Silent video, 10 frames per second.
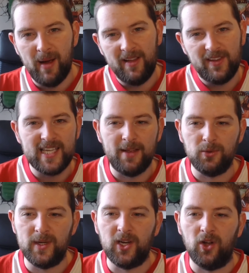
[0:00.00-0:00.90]
by the time
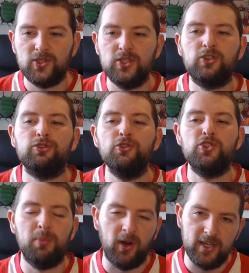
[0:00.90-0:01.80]
that we got to the
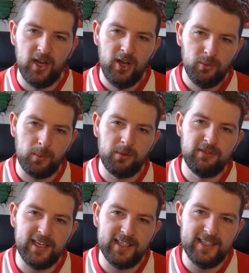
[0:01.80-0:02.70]
crunch point when we
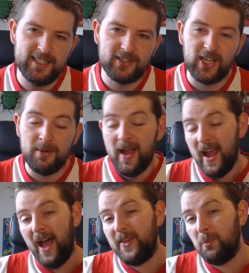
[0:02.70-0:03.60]
really needed them.
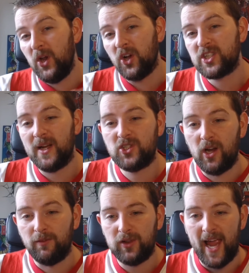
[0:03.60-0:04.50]
And then we also had
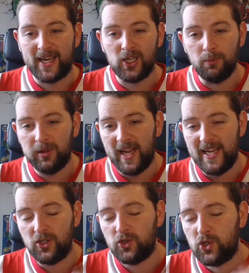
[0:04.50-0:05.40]
John Fleck, who
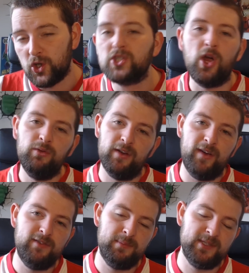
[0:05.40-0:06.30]
played just over
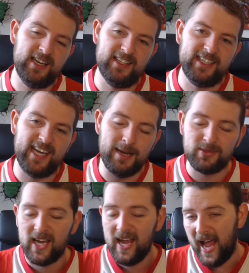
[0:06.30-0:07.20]
50% of the
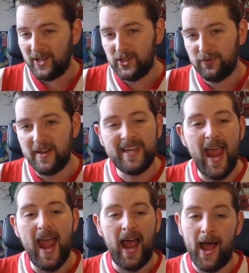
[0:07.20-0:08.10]
games, and you
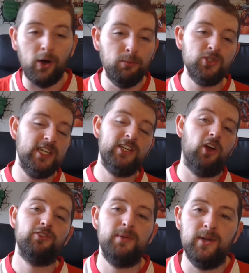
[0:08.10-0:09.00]
forget how much he
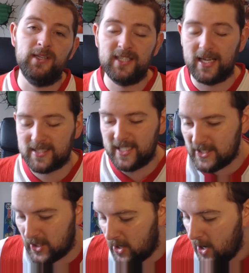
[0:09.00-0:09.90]
contributed to that season